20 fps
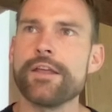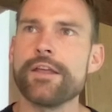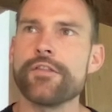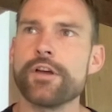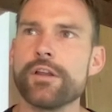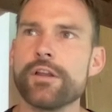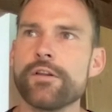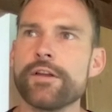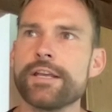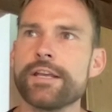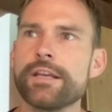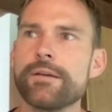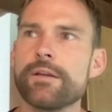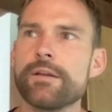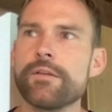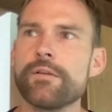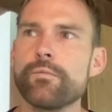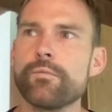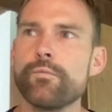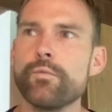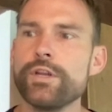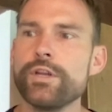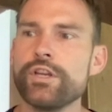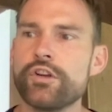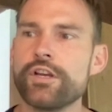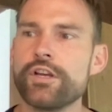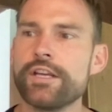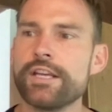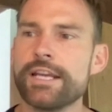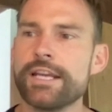I thought like we
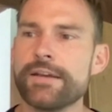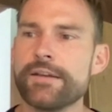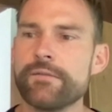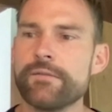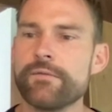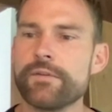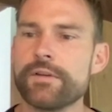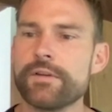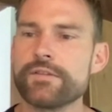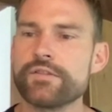could give